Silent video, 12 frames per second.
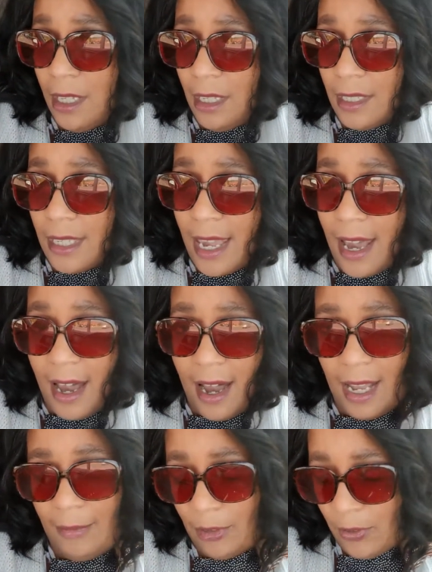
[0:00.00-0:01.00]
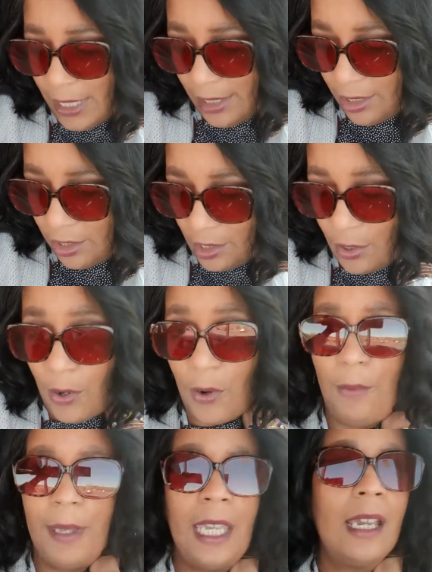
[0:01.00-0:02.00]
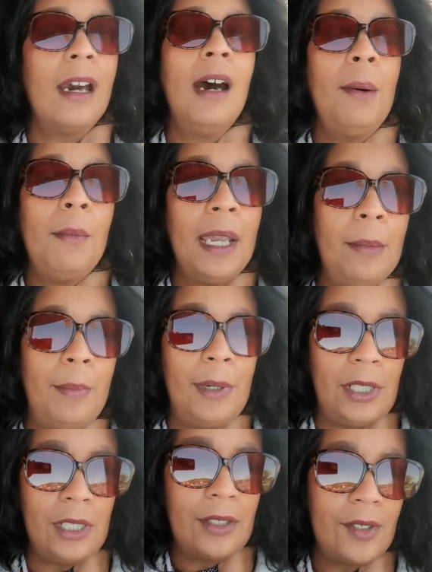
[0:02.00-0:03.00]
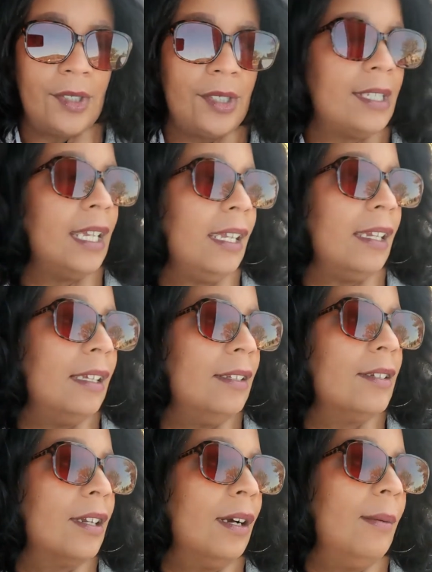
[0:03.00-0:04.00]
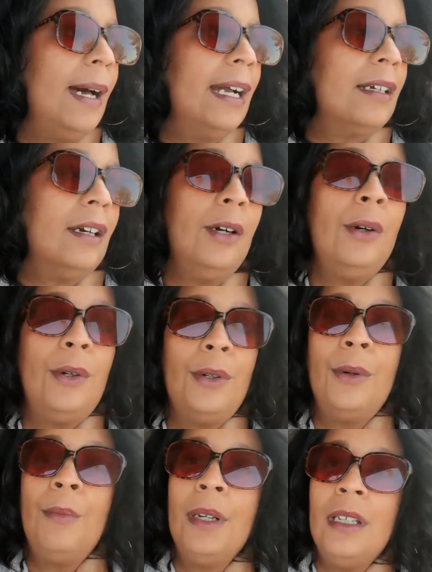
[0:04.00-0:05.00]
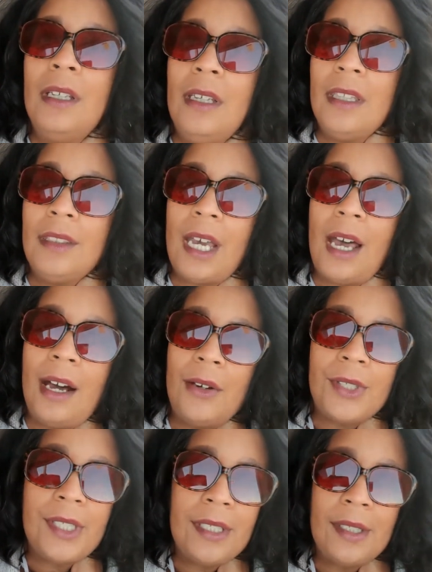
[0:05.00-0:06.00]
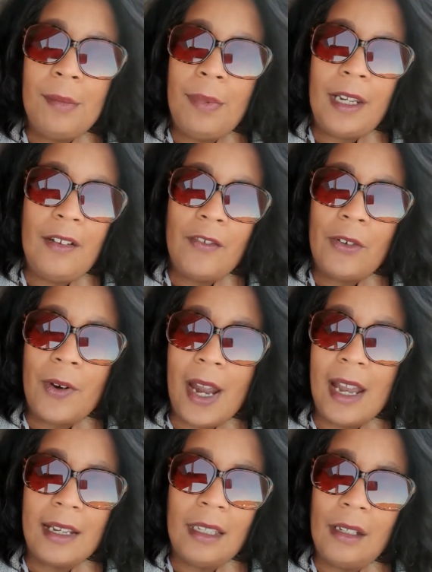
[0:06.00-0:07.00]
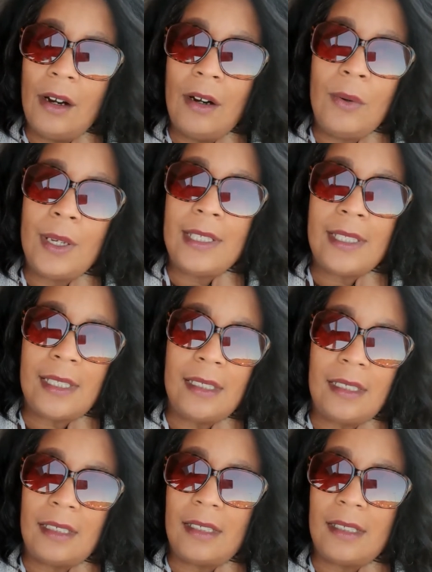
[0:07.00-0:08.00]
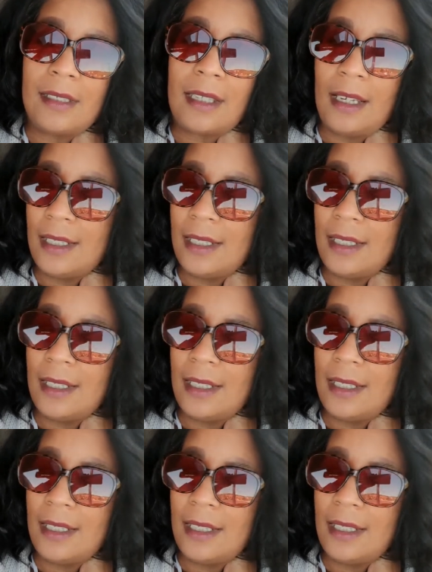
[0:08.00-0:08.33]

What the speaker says: yeah, I'm going to go pick up my books and go back home. The house is a bit of a wreck. It always is. I